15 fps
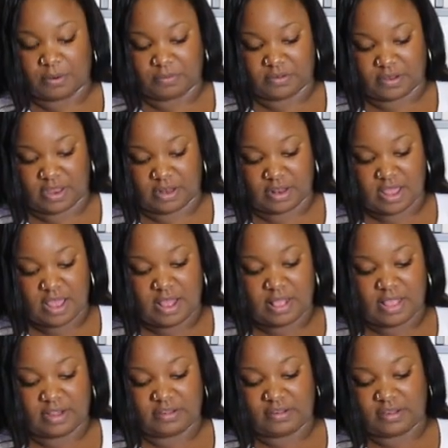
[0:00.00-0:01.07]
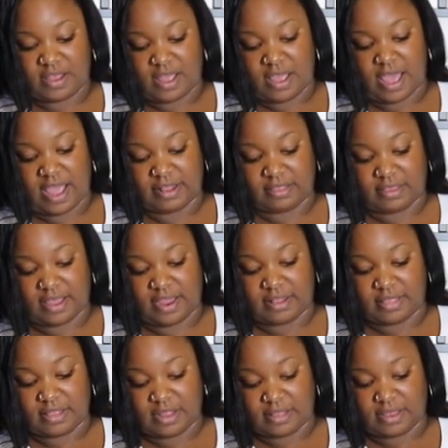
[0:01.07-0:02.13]
what I'm saying. Let's say I
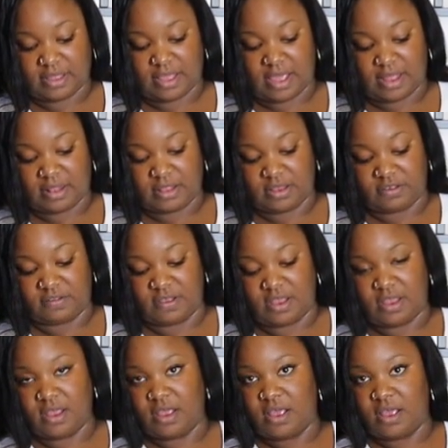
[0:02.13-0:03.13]
tighten it again, you see?